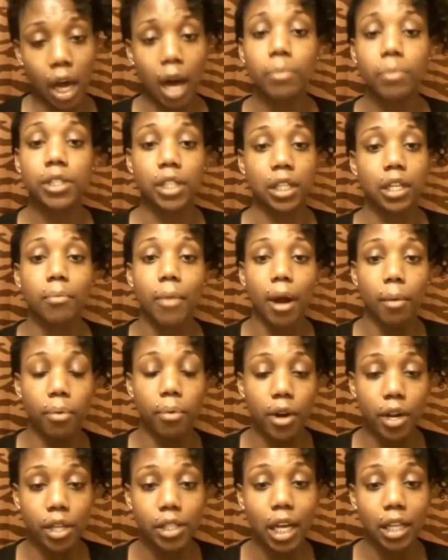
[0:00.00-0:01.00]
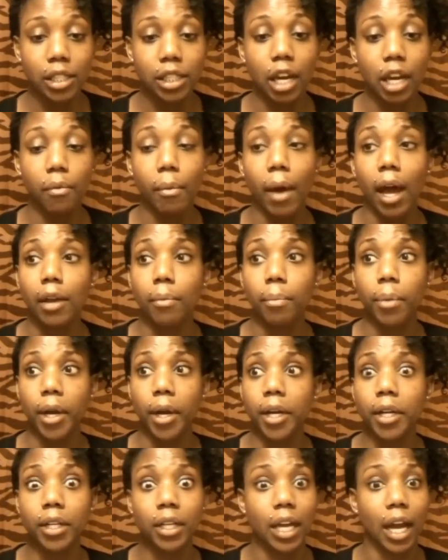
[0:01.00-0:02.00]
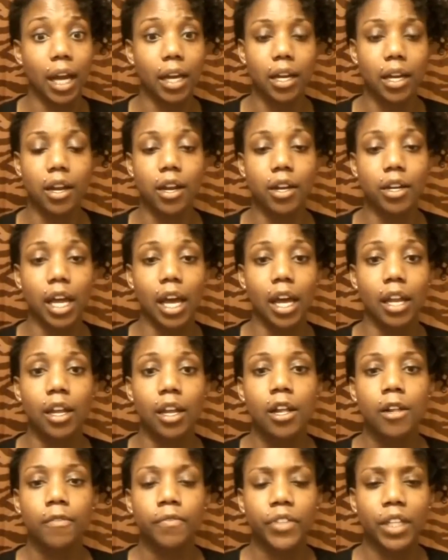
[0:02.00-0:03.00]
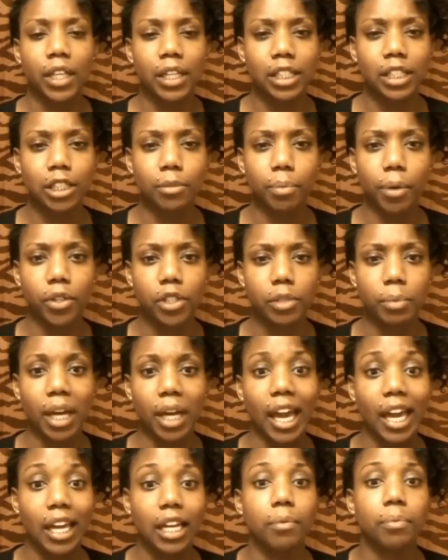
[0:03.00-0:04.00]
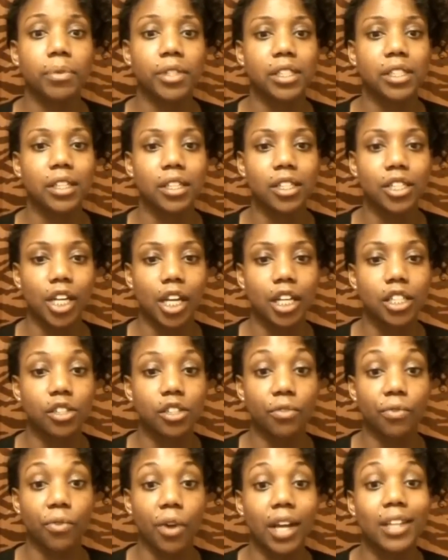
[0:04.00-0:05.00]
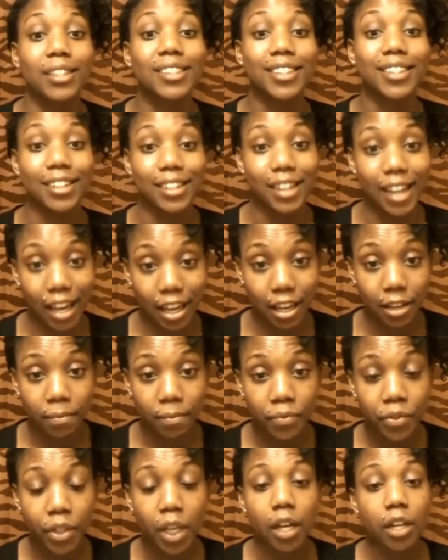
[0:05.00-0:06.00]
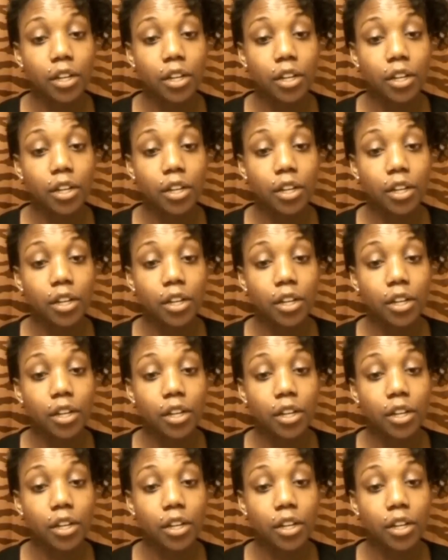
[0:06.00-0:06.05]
I'm sending my prayers out to everybody. Apparently, I hear that it's supposed to be an eighty percent chance of rain tonight.